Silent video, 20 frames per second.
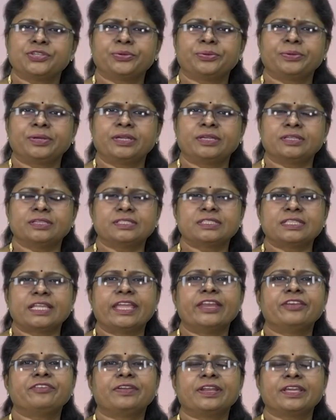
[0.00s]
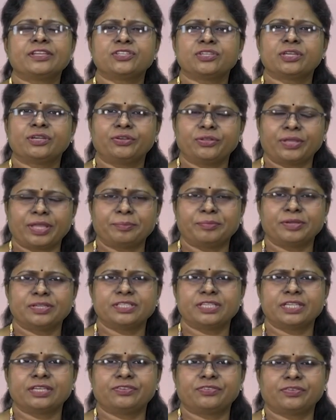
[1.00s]
unit is Introduction to
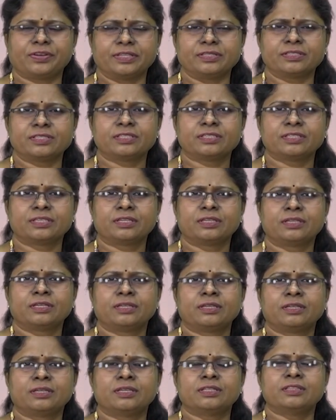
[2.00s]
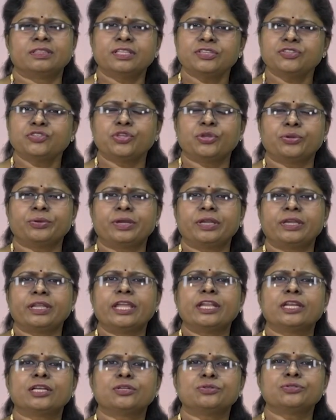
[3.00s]
Emerging Trends. This unit
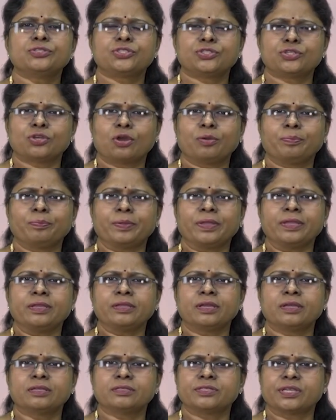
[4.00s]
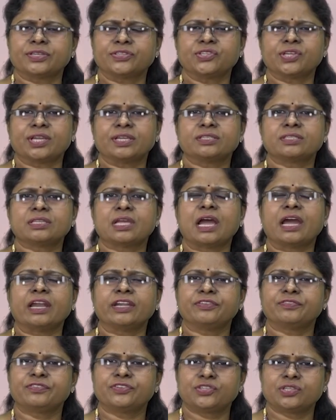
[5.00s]
includes topics such as
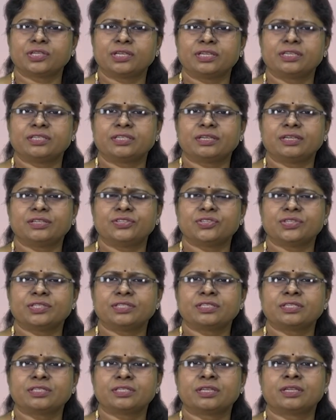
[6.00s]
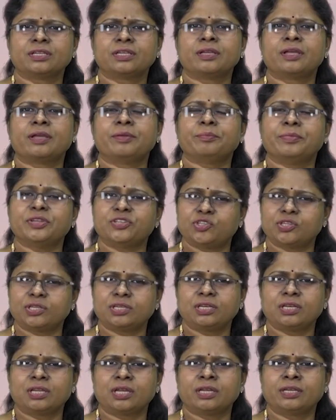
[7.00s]
artificial intelligence,
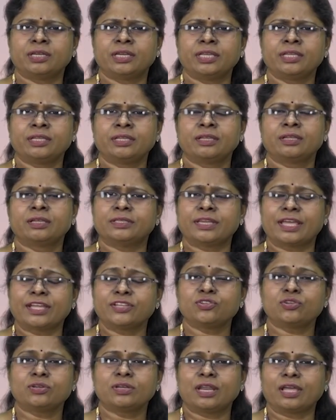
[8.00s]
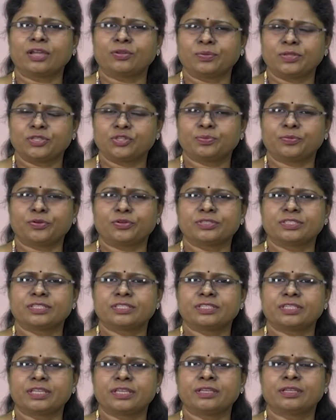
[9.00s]
machine learning, natural language
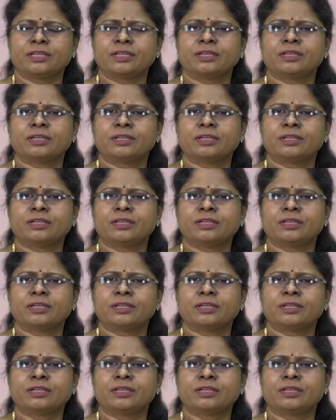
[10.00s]
processing,